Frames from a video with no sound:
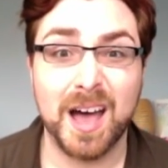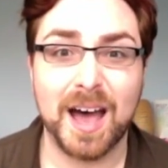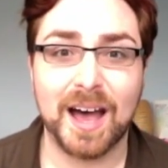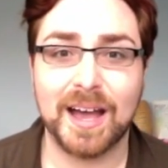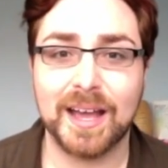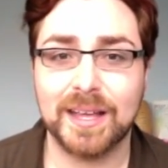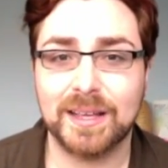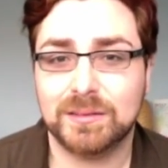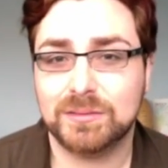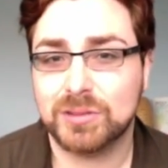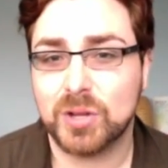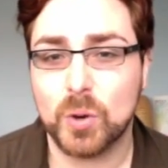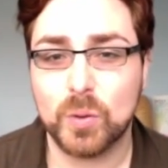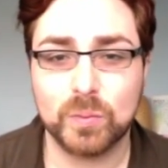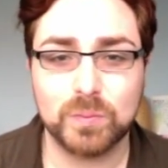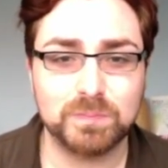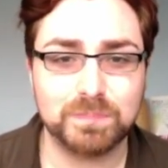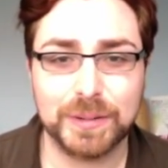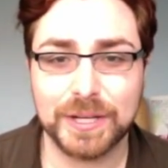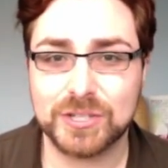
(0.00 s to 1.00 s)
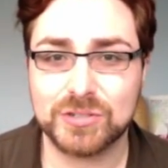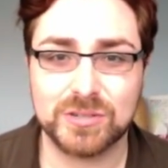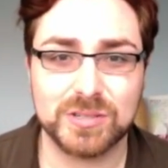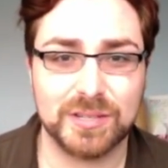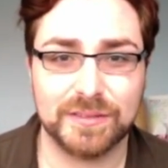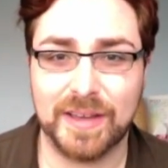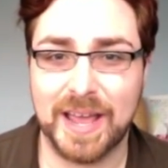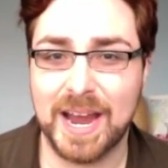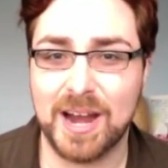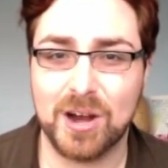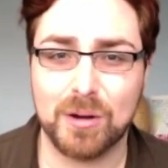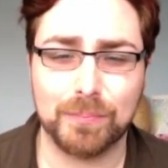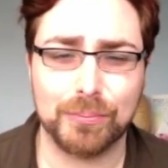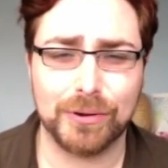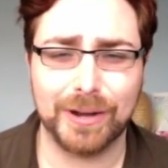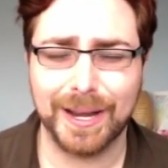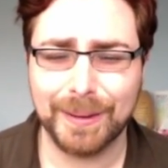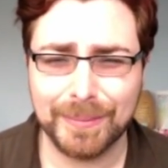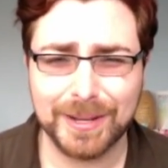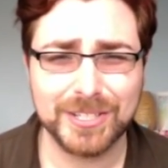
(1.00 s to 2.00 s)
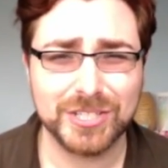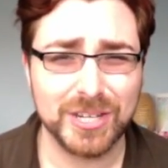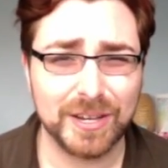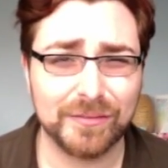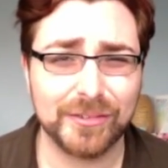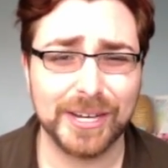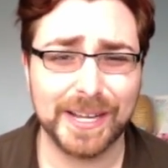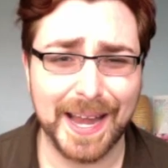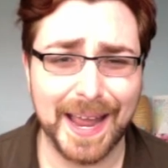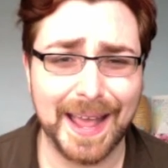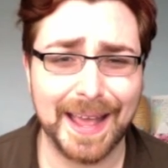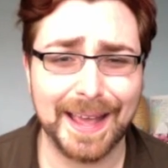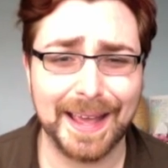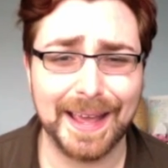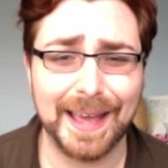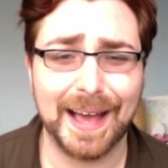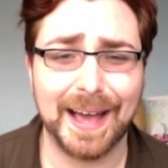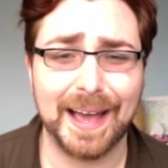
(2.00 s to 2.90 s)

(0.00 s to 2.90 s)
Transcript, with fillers: I load pictures of hair pretty much every day.